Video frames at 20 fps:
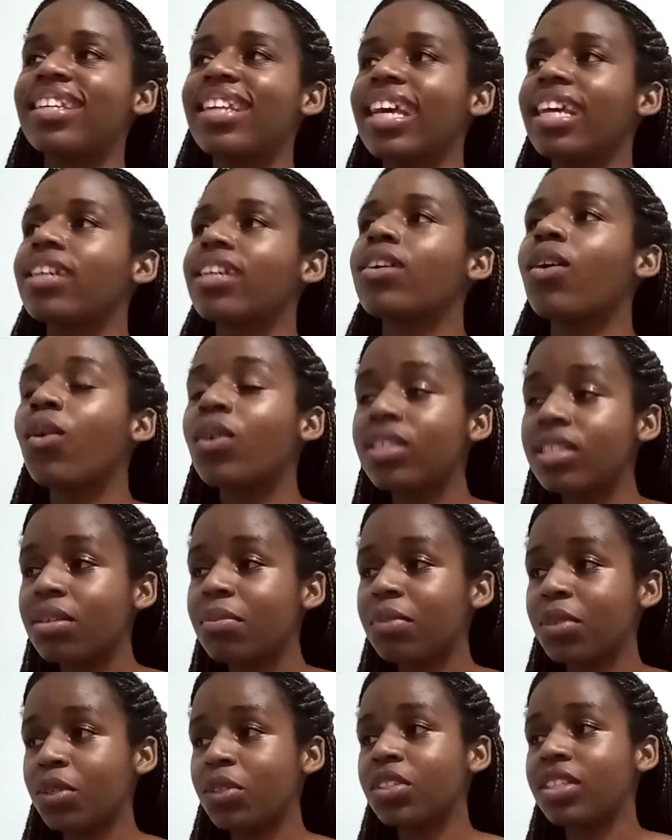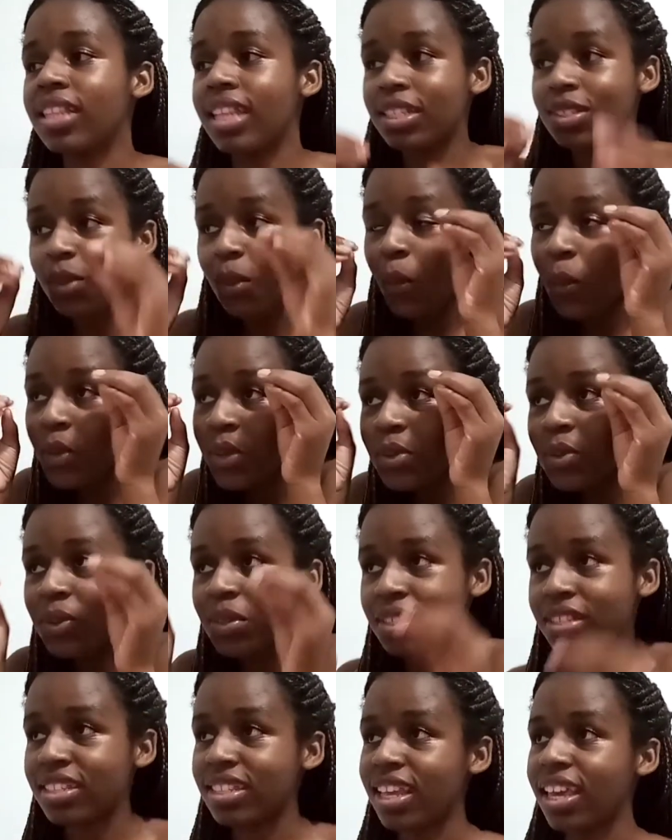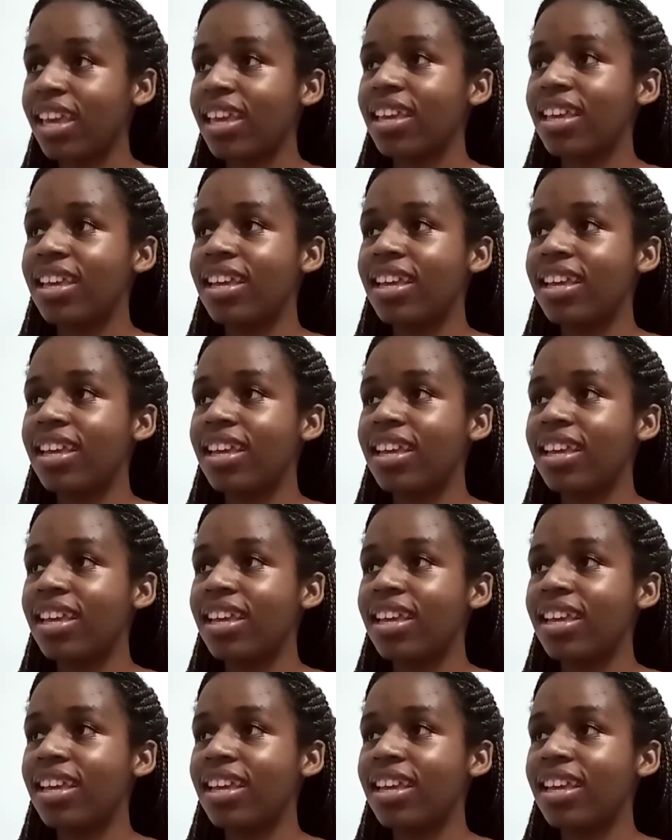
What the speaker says: Like, on some reason, that's all you could say.